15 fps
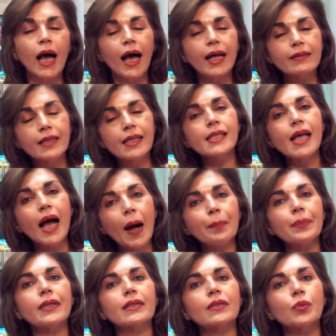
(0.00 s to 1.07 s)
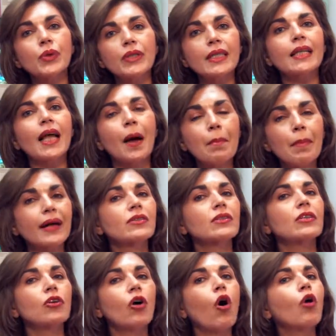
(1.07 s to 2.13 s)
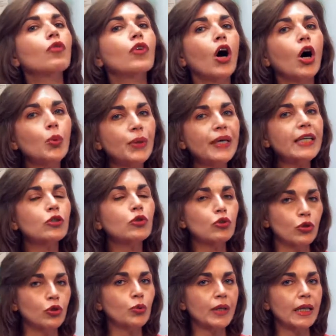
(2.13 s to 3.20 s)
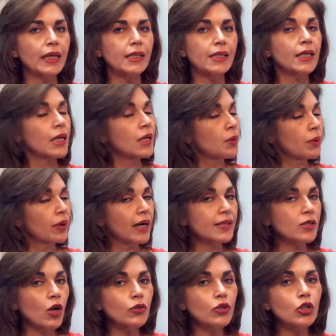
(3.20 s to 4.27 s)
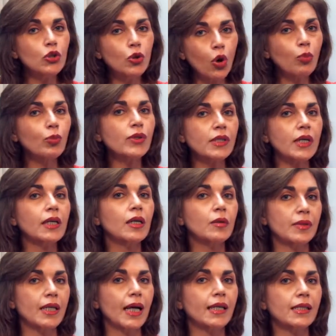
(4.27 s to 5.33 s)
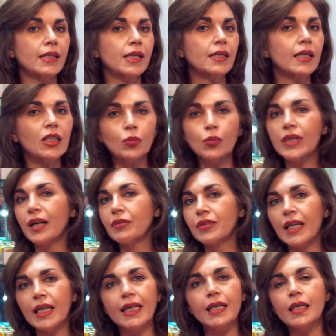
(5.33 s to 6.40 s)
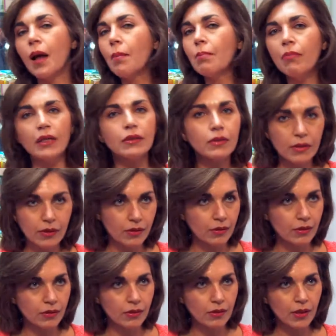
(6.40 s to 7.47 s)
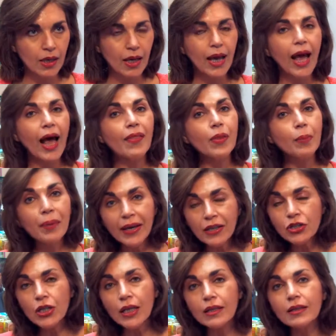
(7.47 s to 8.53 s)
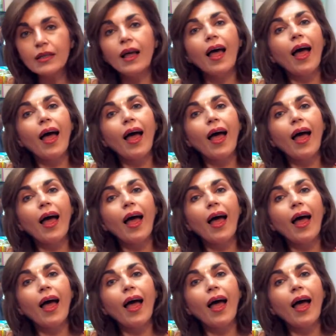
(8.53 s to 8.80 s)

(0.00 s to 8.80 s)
And this happened within a matter of a week to 2 weeks, whereas under normal circumstances, it would have taken months. And the patient